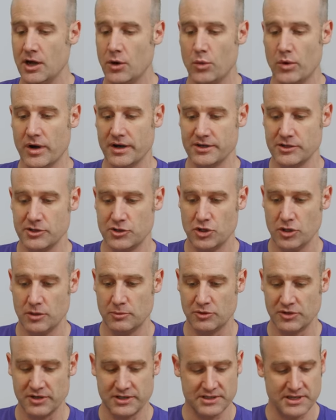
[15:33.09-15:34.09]
One
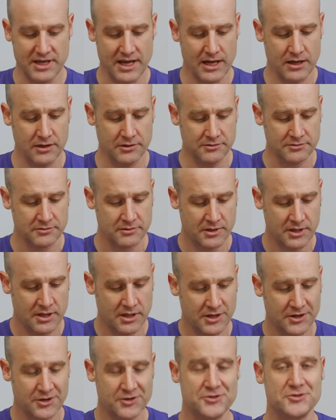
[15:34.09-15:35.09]
cuboid down,
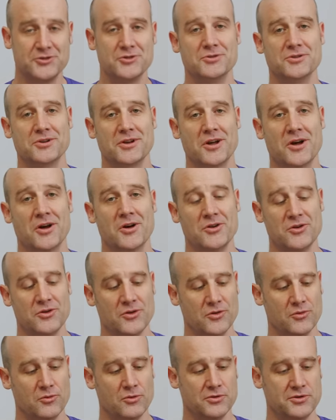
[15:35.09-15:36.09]
two to
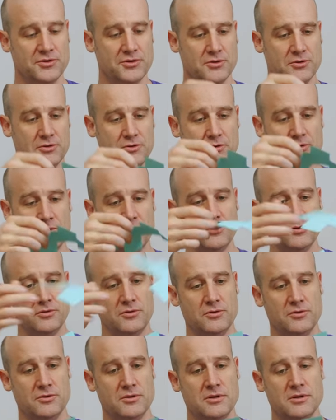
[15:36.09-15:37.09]
go. We'll
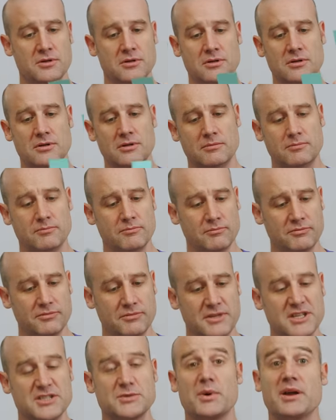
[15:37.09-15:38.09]
do the,
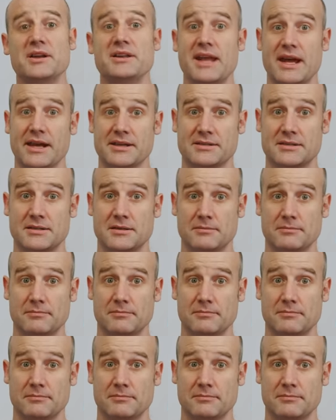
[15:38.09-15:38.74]
this one next.